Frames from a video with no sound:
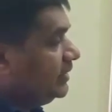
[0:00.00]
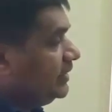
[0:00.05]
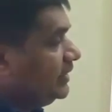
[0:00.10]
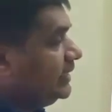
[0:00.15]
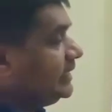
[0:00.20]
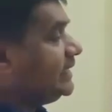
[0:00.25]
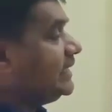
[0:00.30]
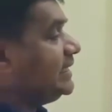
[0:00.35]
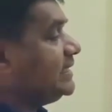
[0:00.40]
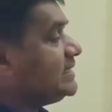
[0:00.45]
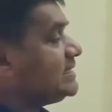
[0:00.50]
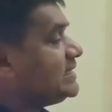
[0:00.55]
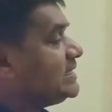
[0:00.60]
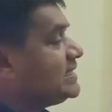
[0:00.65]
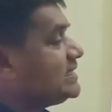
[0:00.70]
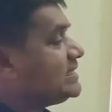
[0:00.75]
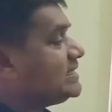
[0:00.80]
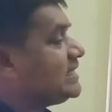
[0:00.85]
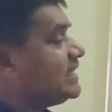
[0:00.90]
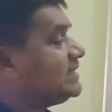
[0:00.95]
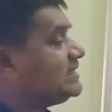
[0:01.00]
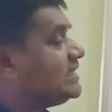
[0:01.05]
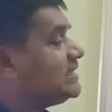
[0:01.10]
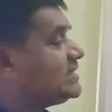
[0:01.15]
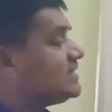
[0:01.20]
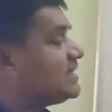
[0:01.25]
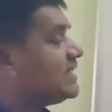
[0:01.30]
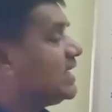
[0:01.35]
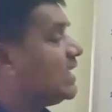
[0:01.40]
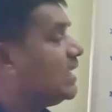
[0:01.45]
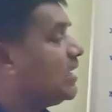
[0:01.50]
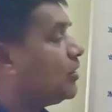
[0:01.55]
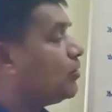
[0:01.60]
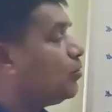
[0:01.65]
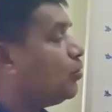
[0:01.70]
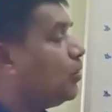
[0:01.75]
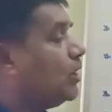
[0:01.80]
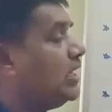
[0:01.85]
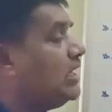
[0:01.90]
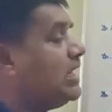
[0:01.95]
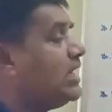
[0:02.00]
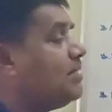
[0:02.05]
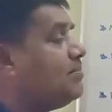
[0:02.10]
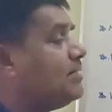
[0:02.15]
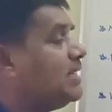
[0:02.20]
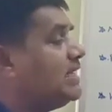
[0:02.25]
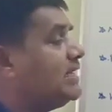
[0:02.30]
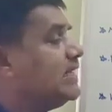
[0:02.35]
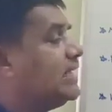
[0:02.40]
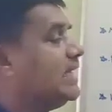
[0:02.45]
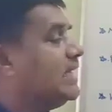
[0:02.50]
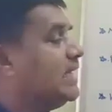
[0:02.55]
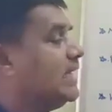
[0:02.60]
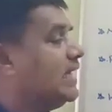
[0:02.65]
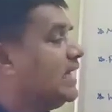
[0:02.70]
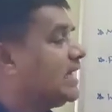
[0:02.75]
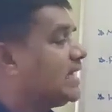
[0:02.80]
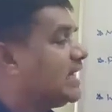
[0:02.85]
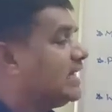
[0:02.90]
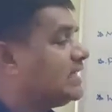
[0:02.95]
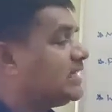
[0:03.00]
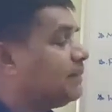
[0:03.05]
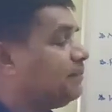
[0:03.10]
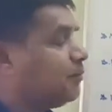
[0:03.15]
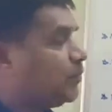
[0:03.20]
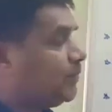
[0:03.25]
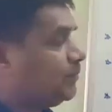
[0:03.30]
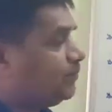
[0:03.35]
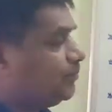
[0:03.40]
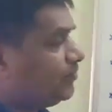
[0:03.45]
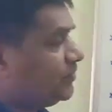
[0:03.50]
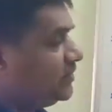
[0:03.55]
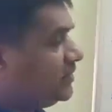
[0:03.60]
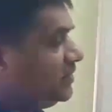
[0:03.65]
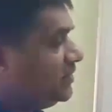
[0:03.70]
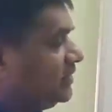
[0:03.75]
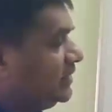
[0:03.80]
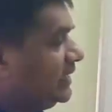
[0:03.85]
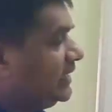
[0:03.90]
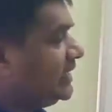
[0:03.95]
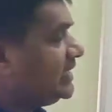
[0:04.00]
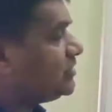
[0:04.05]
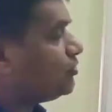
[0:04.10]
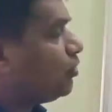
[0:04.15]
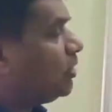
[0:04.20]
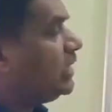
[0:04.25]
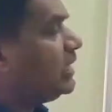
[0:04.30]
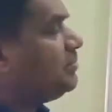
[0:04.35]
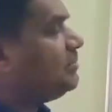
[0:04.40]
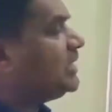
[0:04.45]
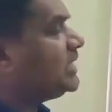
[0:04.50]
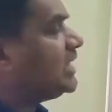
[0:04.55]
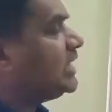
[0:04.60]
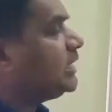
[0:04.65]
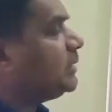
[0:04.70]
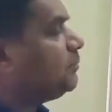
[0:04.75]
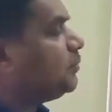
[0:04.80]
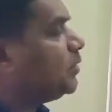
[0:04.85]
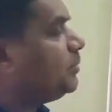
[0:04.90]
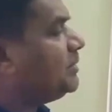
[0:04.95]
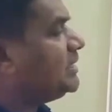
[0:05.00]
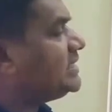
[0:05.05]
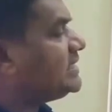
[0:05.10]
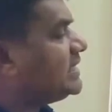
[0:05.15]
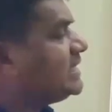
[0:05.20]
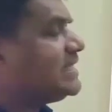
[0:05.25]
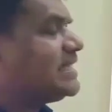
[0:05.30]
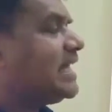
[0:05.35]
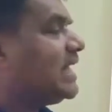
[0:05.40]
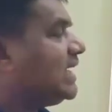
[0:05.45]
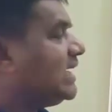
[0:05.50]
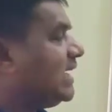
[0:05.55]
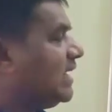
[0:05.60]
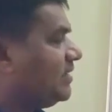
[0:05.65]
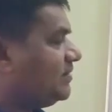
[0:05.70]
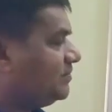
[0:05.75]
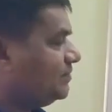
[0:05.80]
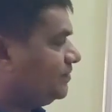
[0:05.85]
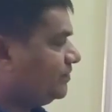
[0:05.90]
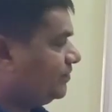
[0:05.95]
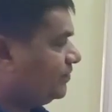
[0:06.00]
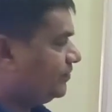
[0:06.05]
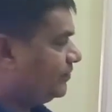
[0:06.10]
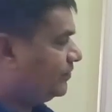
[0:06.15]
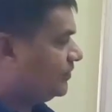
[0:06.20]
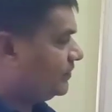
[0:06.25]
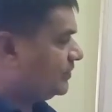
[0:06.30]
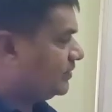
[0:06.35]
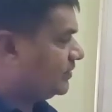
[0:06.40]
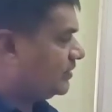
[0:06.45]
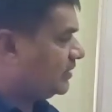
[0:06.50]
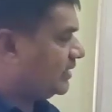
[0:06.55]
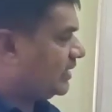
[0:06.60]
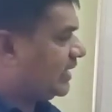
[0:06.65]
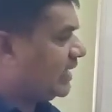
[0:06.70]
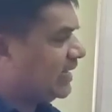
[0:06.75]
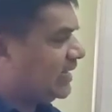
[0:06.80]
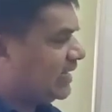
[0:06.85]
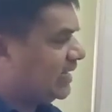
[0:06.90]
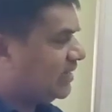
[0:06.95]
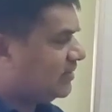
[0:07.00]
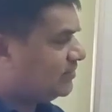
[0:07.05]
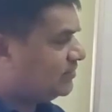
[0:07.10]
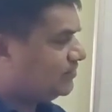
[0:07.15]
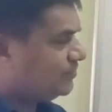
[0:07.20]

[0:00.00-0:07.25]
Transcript: It is stretches Kollam and Kattapuram. Kollam and Kattapuram is in Kerala.